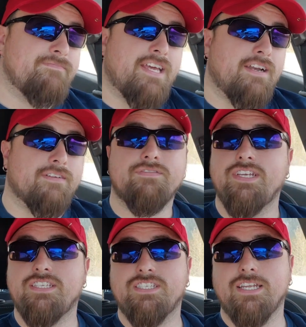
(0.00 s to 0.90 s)
I don't know.
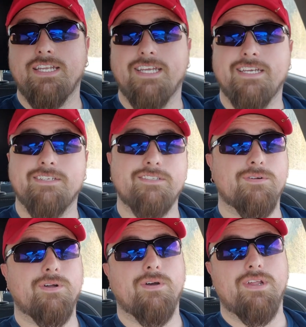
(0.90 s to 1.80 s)
It's a sunny day, so we're
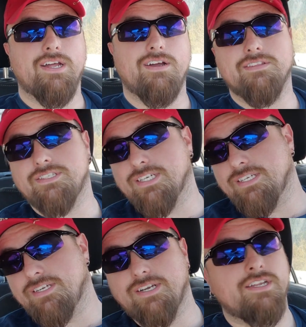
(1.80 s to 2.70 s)
going out on the
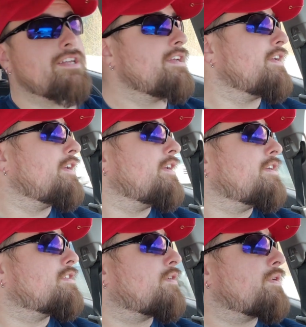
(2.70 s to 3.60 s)
secondary.
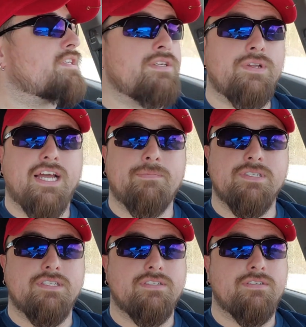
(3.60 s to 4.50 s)
So we're gonna see what
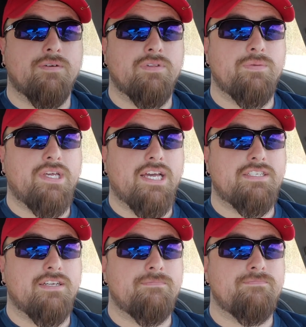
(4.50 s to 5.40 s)
happens. Hopefully we catch
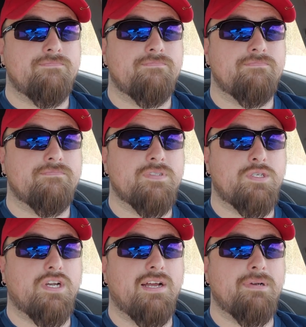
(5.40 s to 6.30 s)
some. I'm gonna
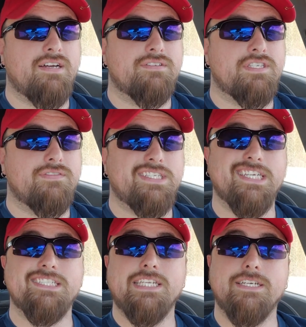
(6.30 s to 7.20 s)
try them out, see if they
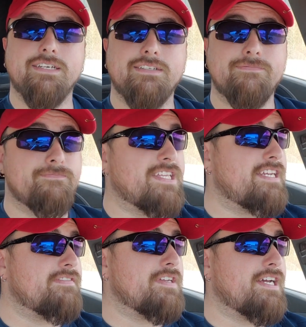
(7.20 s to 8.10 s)
taste any good. And
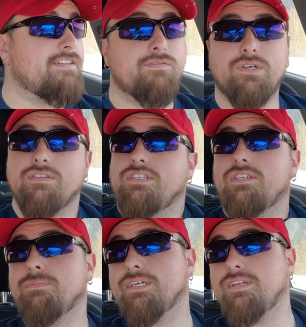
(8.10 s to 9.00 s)
if not, well, they
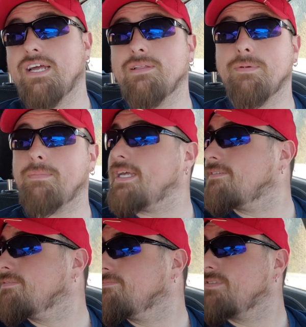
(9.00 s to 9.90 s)
still make good halibut bait.
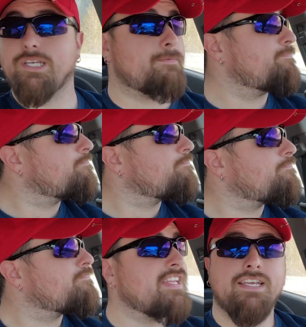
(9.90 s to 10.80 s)
So,
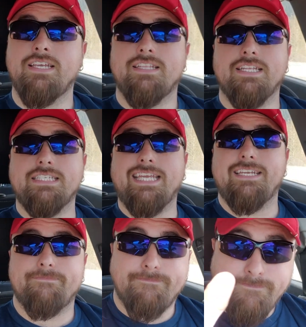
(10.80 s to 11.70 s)
let's get it.